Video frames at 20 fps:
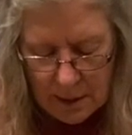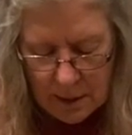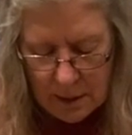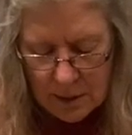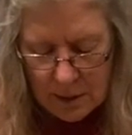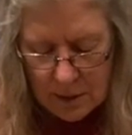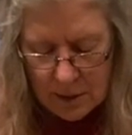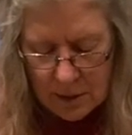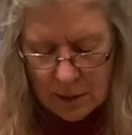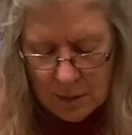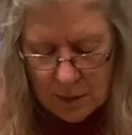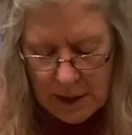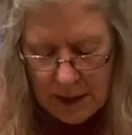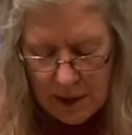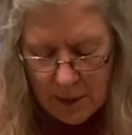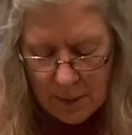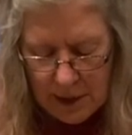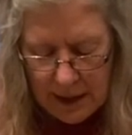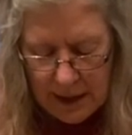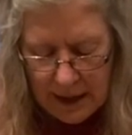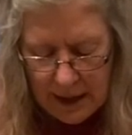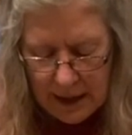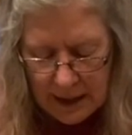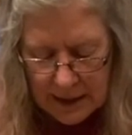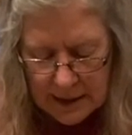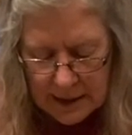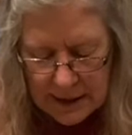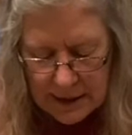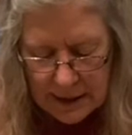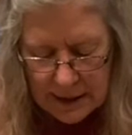And so now he
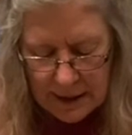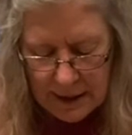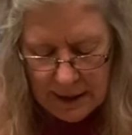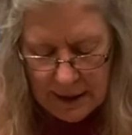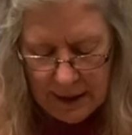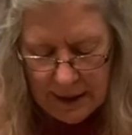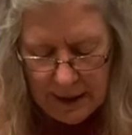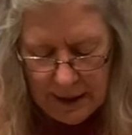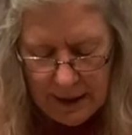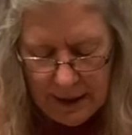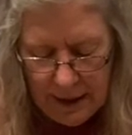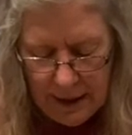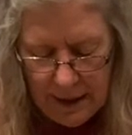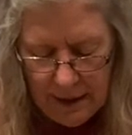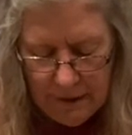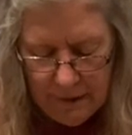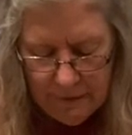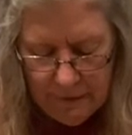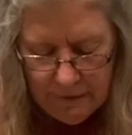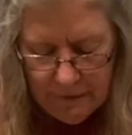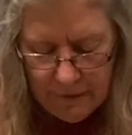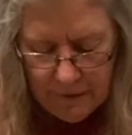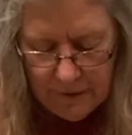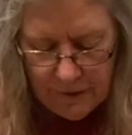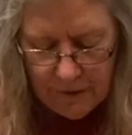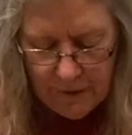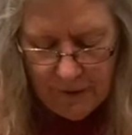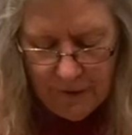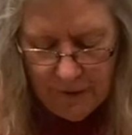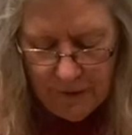has
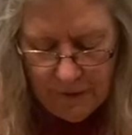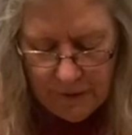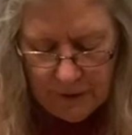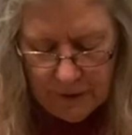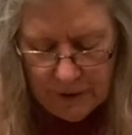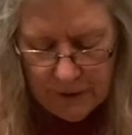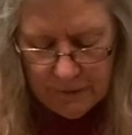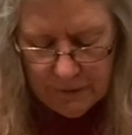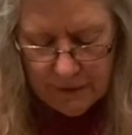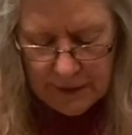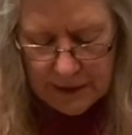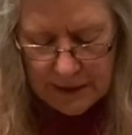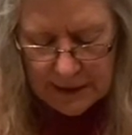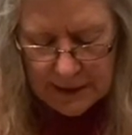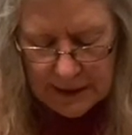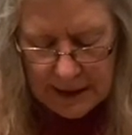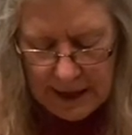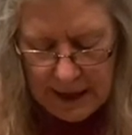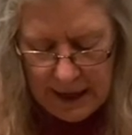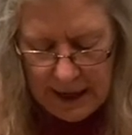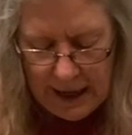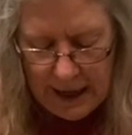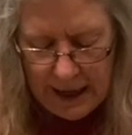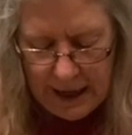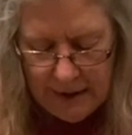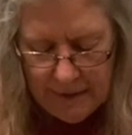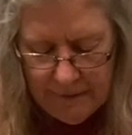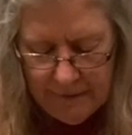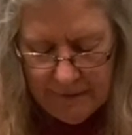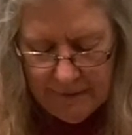fur all over his
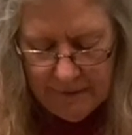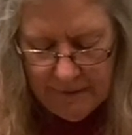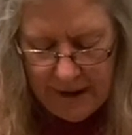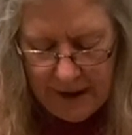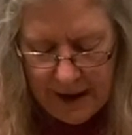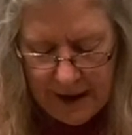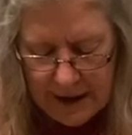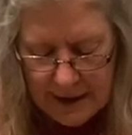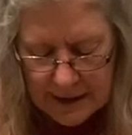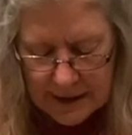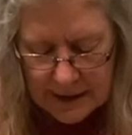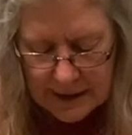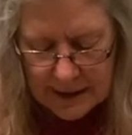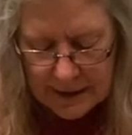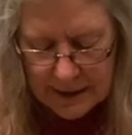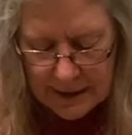face.